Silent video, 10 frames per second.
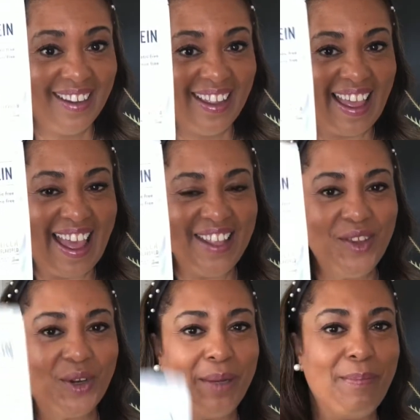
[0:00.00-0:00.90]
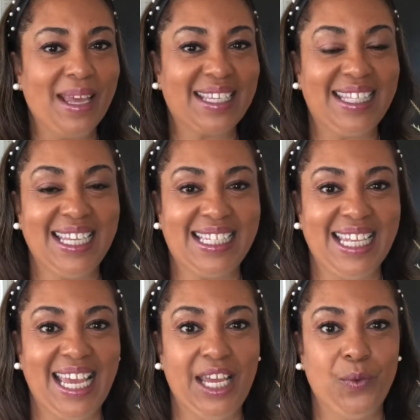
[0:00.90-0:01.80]
And you could mix this
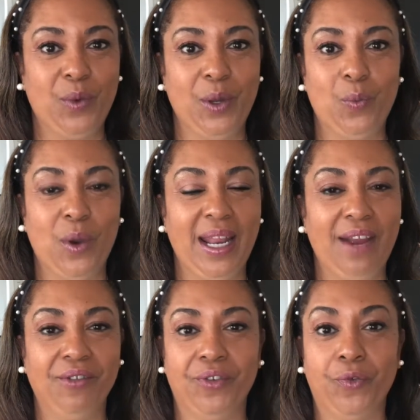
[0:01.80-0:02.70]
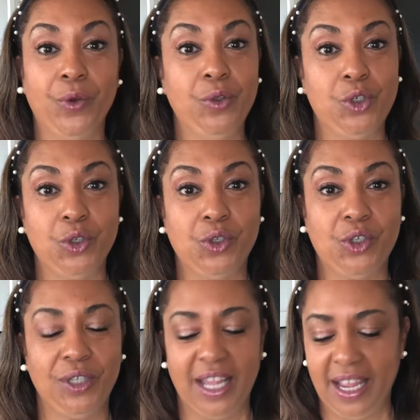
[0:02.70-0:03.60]
in with whatever fruit juice
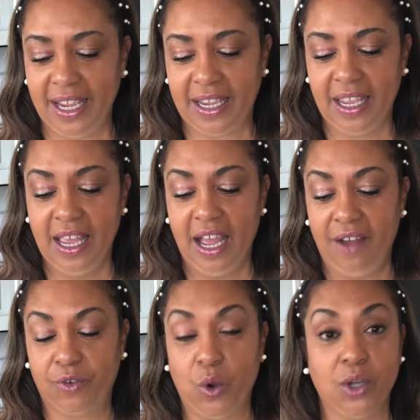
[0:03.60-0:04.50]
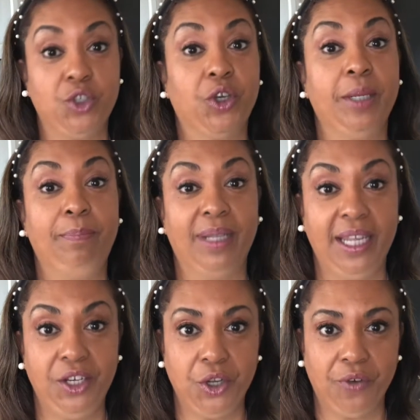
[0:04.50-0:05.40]
you like. Of course, you could
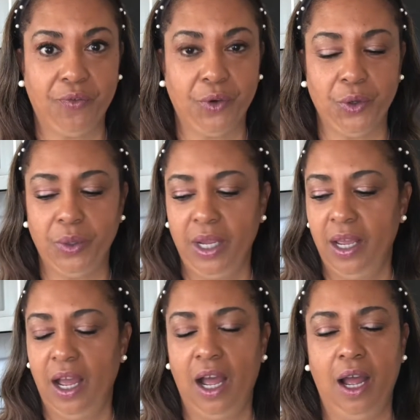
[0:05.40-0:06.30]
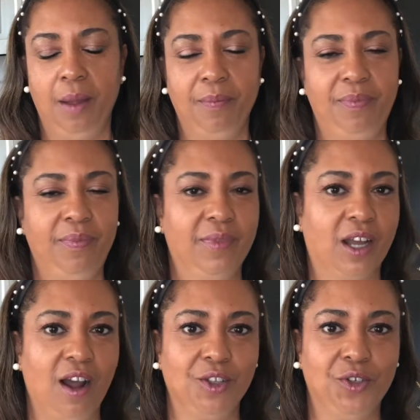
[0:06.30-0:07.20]
blend your fruit. The
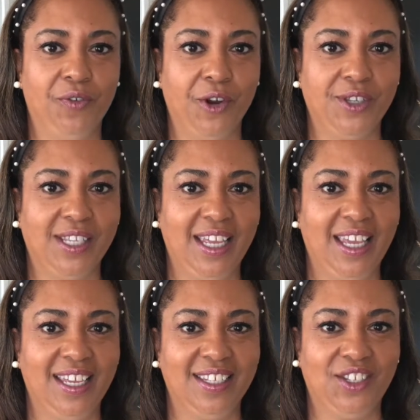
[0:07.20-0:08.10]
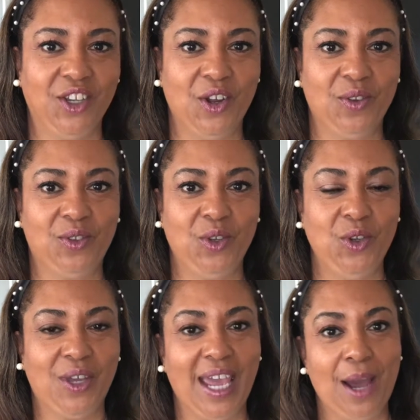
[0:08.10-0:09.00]
controversy is, you know, do
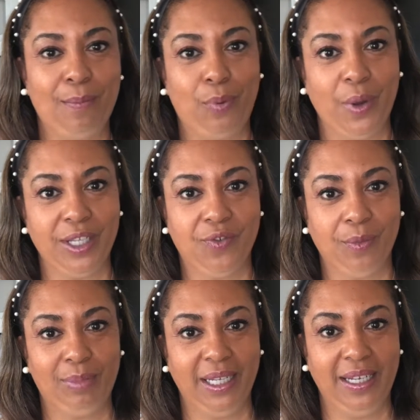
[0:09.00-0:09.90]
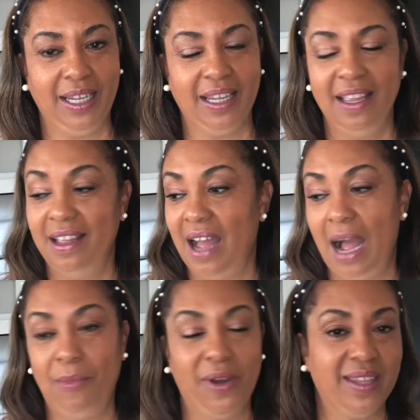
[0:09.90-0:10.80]
you count points for blending?
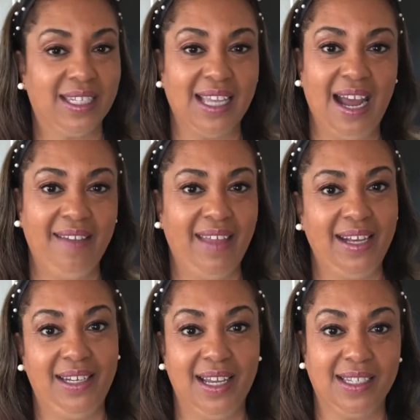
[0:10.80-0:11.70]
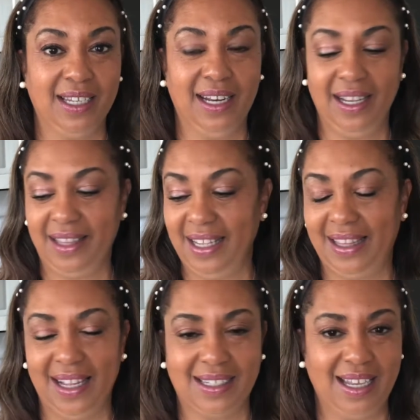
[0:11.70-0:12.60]
I'm on the side that doesn't. I think
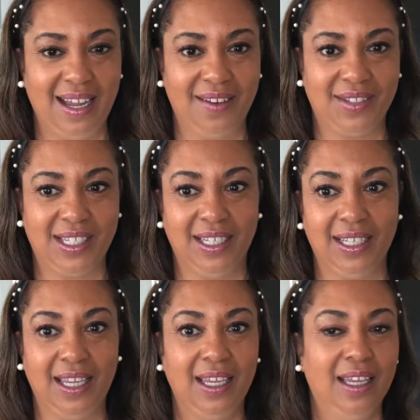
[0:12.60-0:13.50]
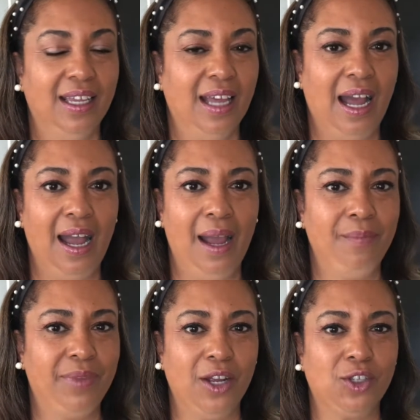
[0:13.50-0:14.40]
that's kind of silly. There's